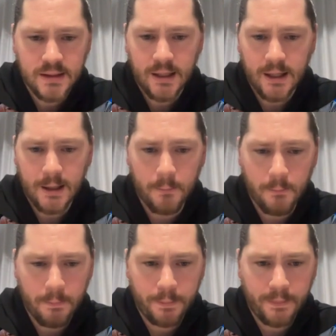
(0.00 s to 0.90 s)

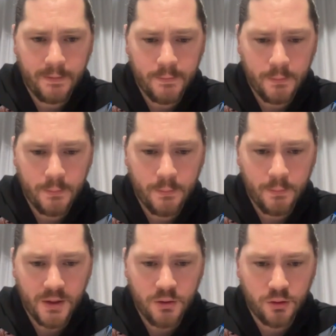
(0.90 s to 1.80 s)

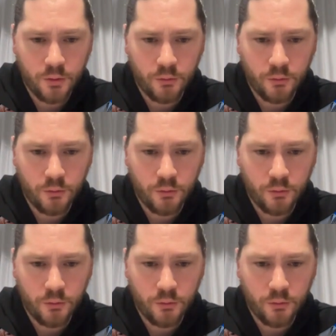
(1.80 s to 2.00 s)
But you can